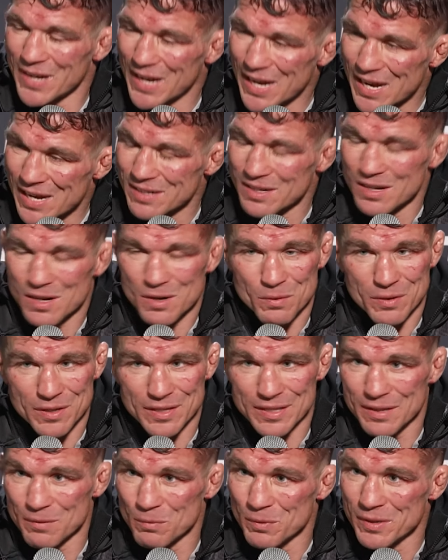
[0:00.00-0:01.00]
Yeah,
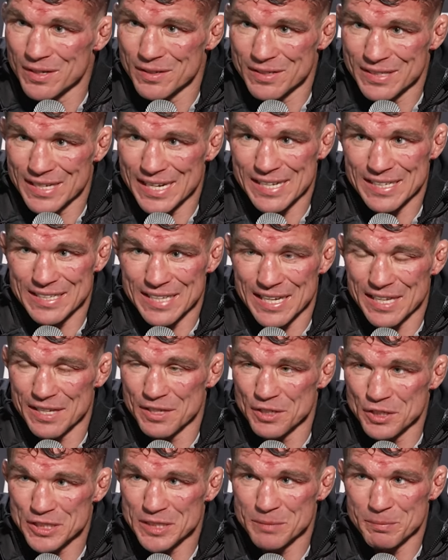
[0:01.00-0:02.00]
no, we, we,
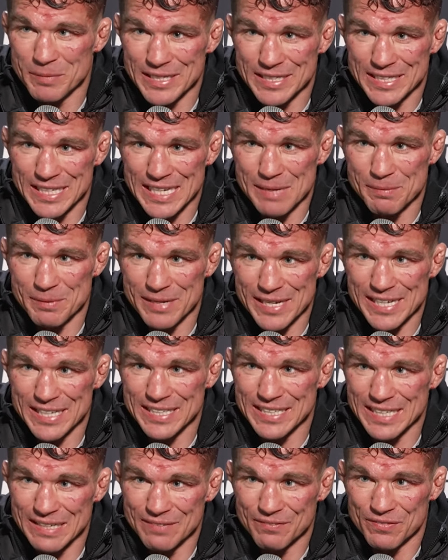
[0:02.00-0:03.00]
it used to be Team
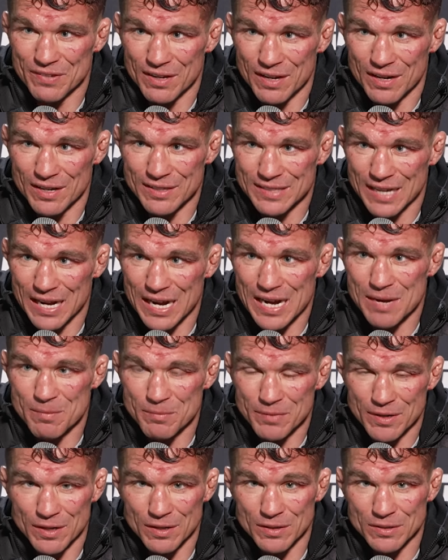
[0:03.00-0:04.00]
Guillotine for yeah. a long
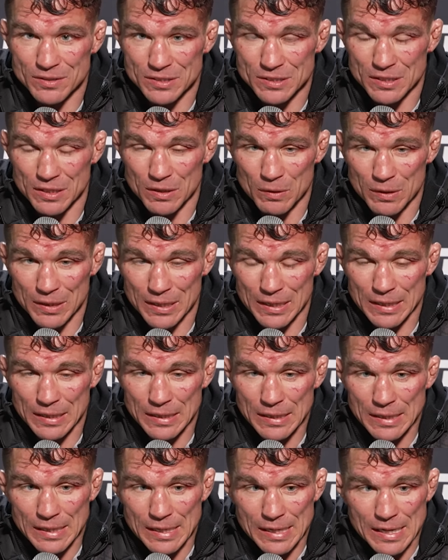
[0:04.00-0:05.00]
time, you know, so uh,
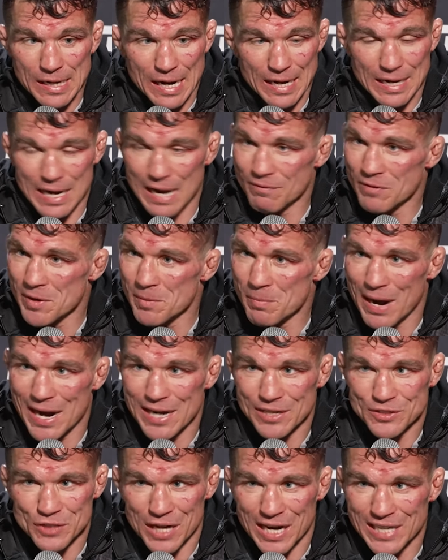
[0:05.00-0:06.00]
and
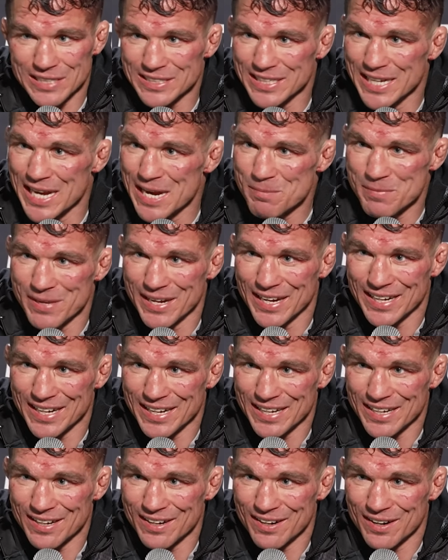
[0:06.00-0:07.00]
everybody tries to get me in
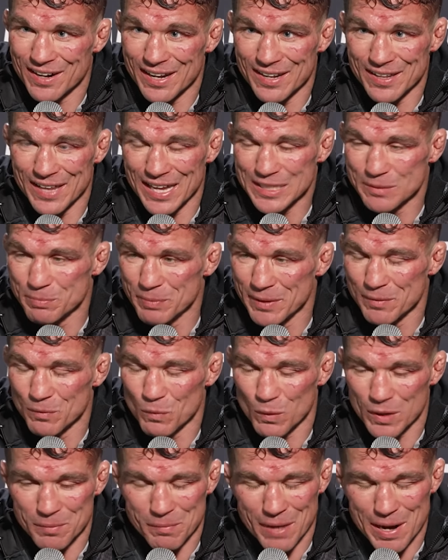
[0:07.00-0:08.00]
it, you know, and that's been
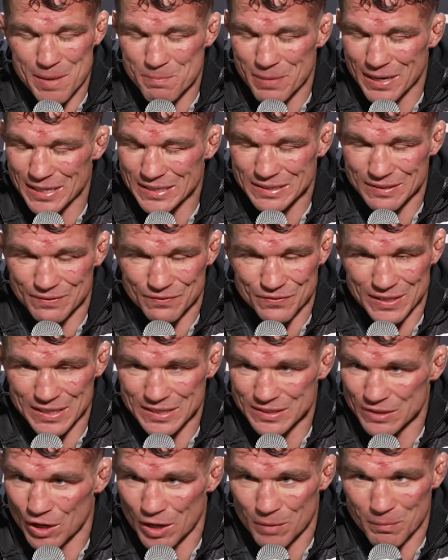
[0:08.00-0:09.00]
one of my best
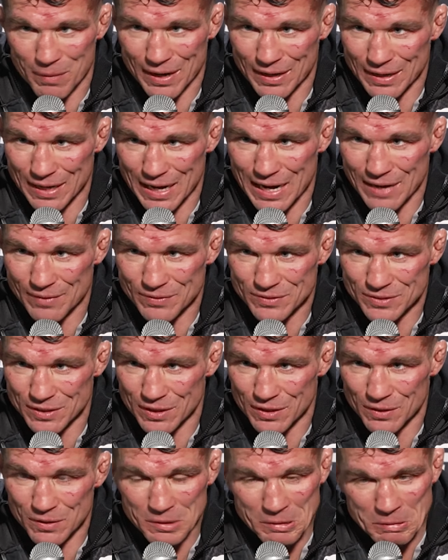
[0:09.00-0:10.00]
defense all my life.
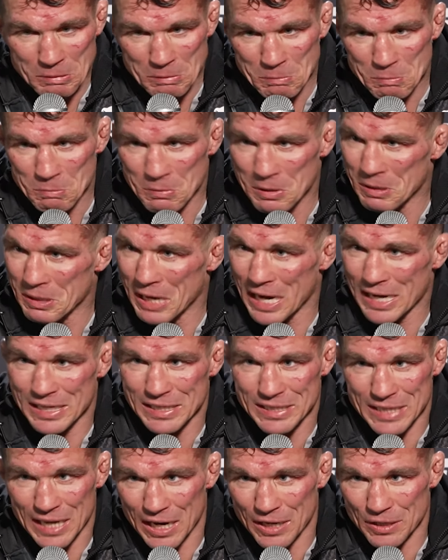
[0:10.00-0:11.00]
So, and I
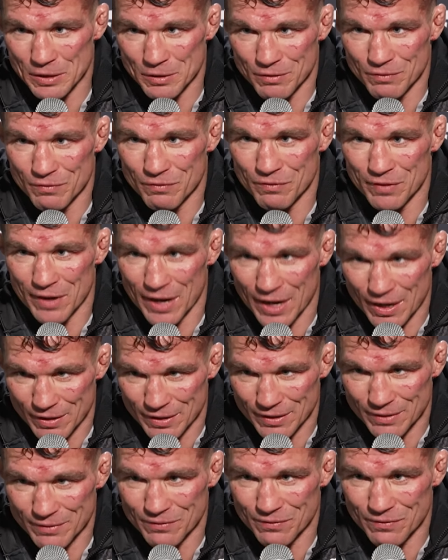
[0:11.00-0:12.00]
can tell you,
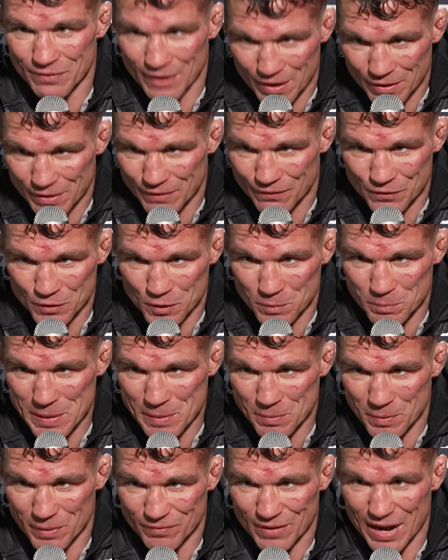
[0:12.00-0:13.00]
very, very few
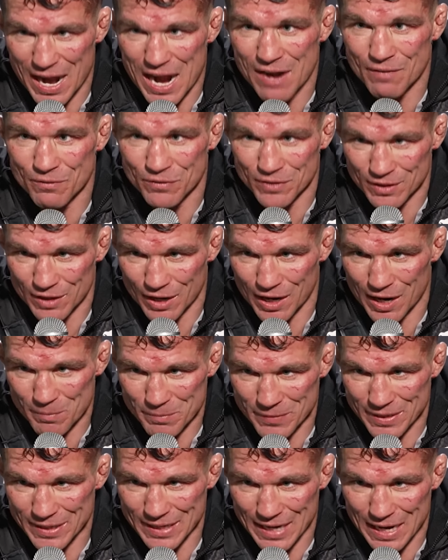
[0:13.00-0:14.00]
people have ever caught
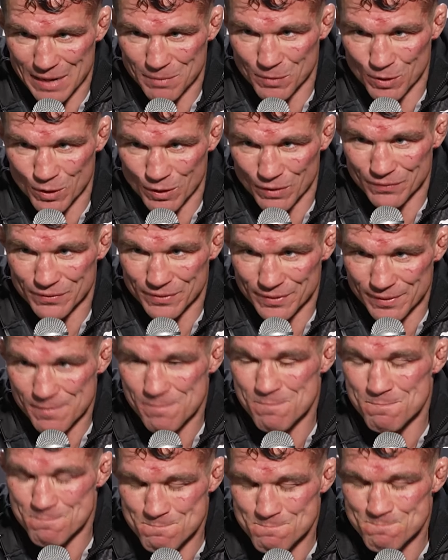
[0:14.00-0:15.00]
me in that move.
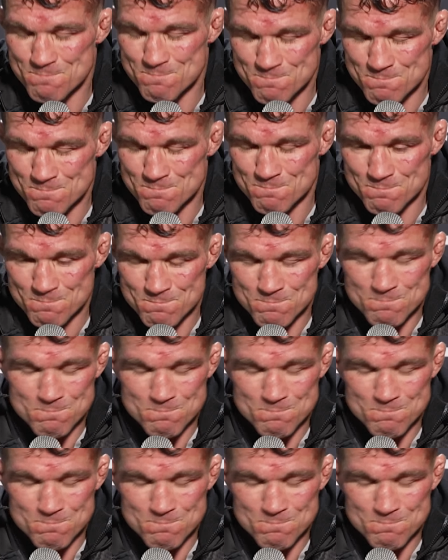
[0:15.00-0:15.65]
I love it.